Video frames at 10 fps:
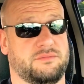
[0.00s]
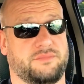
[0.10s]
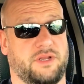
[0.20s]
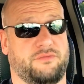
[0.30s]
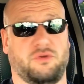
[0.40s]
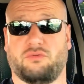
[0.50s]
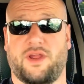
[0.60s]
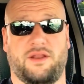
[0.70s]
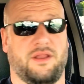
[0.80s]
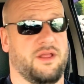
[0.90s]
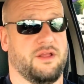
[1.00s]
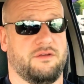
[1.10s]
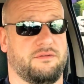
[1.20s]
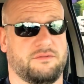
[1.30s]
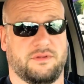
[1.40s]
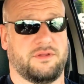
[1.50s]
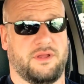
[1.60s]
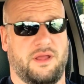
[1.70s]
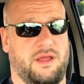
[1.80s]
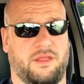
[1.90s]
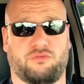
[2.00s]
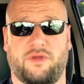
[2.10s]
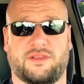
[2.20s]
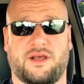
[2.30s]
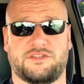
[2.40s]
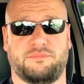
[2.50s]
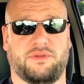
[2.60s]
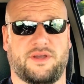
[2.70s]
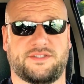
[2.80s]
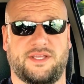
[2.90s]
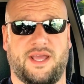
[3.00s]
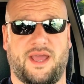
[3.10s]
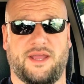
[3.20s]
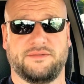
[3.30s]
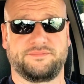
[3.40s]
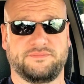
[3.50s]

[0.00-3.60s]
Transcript: But if you ran at a 3,000 plus DA